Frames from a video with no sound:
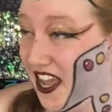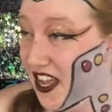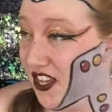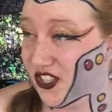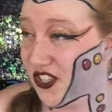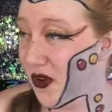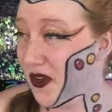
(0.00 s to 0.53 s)

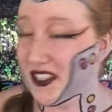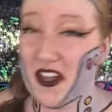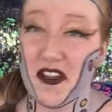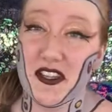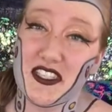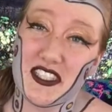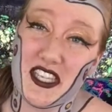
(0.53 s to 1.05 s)
show us all
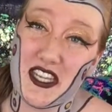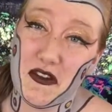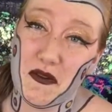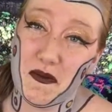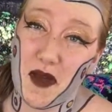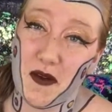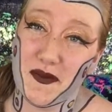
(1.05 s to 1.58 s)
these cute
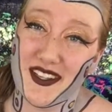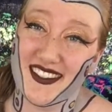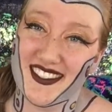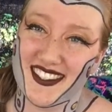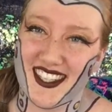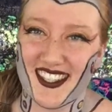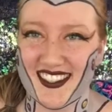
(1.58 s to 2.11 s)

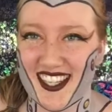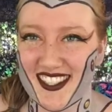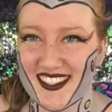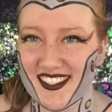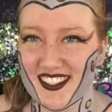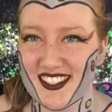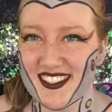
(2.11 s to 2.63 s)
moments and
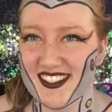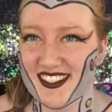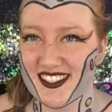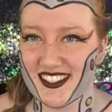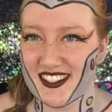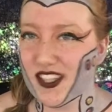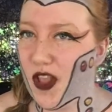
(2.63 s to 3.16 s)
then
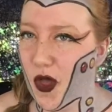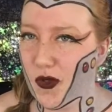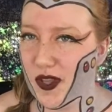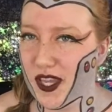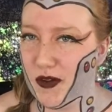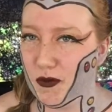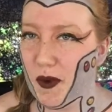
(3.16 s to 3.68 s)

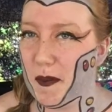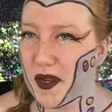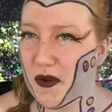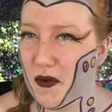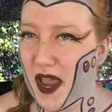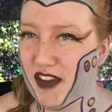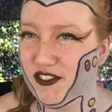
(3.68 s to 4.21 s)
slowly rip it
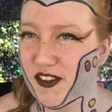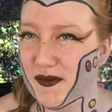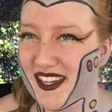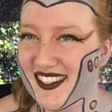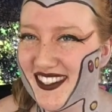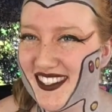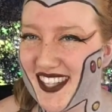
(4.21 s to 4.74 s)
away from
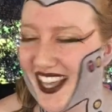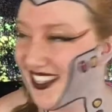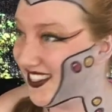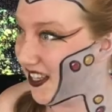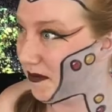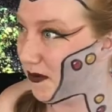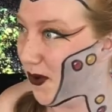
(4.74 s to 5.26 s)
us at
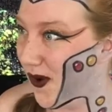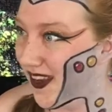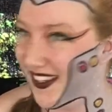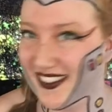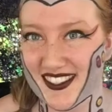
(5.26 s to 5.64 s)
some point,